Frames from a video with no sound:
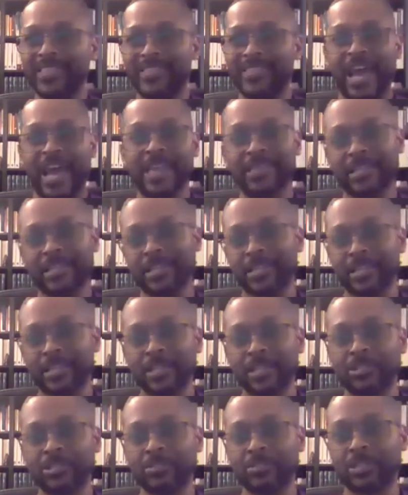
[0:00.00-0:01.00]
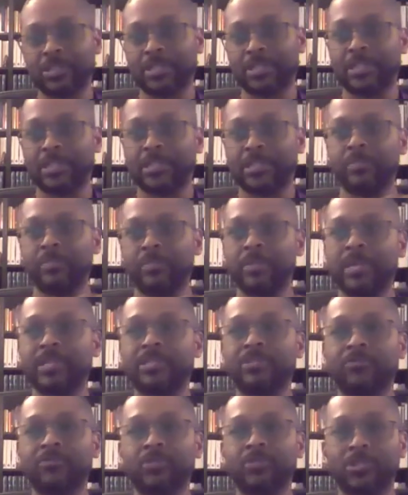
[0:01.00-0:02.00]
that the declensional system is
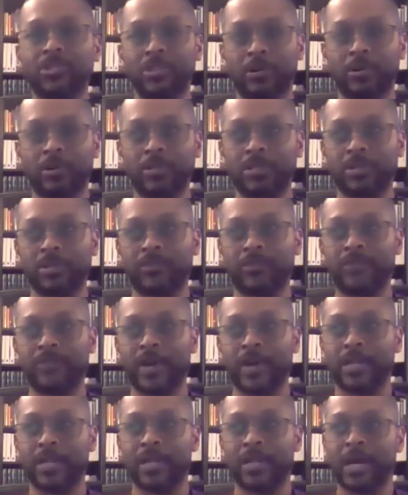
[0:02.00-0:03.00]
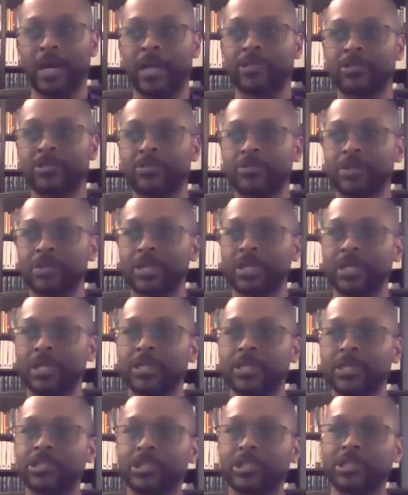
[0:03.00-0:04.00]
the result of phonological
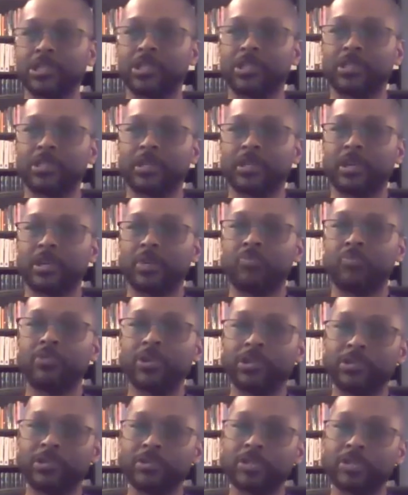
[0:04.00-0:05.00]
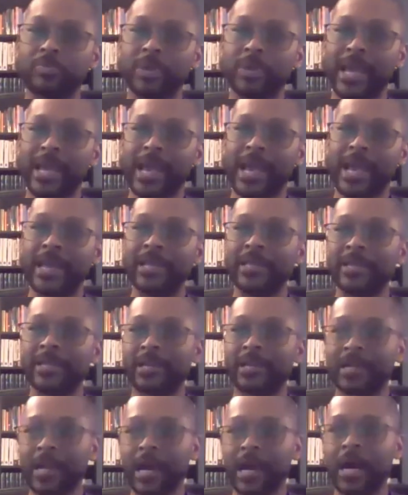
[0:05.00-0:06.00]
collisions produced by adding
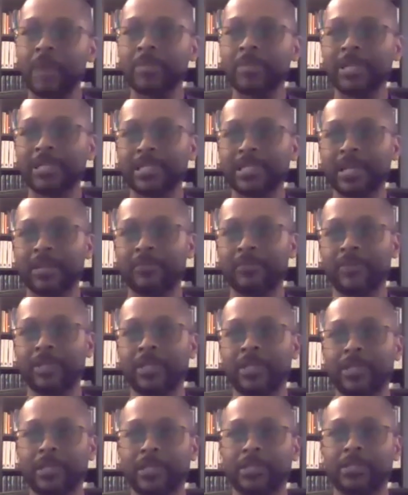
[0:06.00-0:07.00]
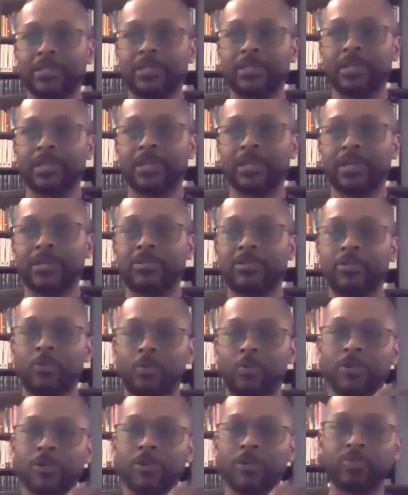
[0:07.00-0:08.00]
a common set of endings to
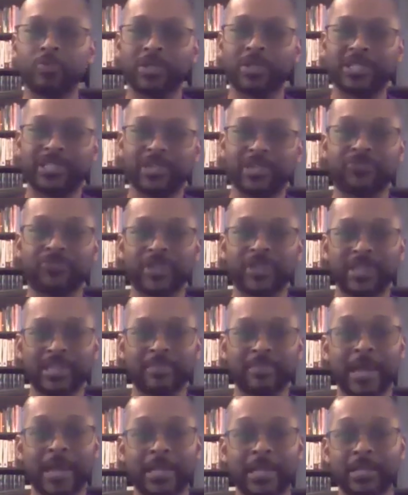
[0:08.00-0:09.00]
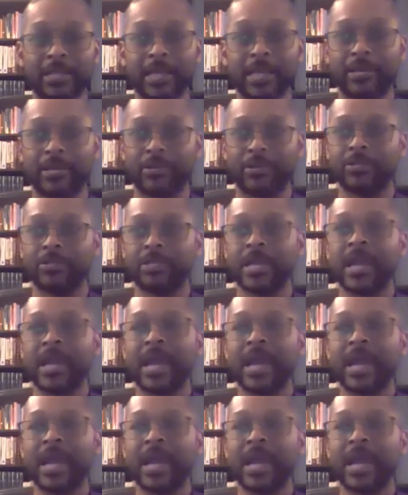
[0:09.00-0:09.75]
words with different thematic letters